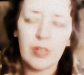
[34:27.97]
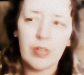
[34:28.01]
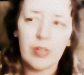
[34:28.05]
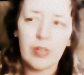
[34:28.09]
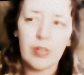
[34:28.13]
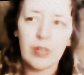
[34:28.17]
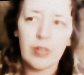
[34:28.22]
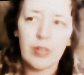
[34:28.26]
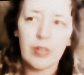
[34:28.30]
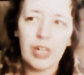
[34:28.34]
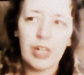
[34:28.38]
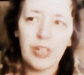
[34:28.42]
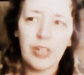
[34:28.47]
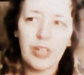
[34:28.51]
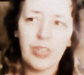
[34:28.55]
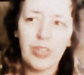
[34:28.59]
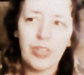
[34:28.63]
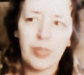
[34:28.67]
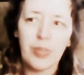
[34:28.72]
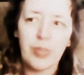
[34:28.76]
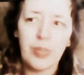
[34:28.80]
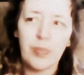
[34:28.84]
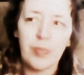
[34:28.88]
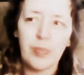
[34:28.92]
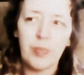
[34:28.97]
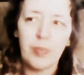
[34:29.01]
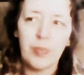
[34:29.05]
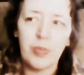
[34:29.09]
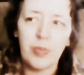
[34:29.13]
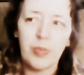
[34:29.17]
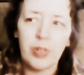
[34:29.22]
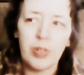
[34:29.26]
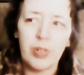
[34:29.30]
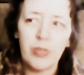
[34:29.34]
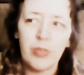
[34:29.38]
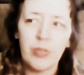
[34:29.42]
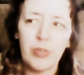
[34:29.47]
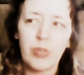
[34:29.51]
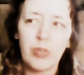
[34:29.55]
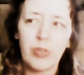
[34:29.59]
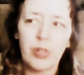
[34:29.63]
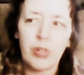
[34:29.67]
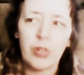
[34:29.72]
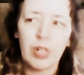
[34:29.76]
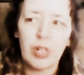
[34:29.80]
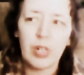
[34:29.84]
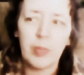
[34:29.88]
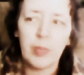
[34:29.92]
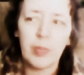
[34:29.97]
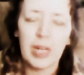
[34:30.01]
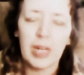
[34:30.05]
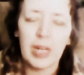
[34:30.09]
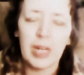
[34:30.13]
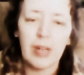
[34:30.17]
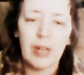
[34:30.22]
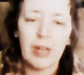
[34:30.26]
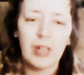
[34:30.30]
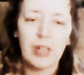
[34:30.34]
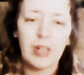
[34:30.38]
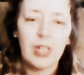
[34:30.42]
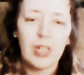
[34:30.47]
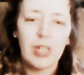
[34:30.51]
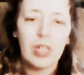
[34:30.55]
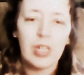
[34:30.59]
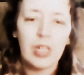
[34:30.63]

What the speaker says: Create a Sim, the more you learn about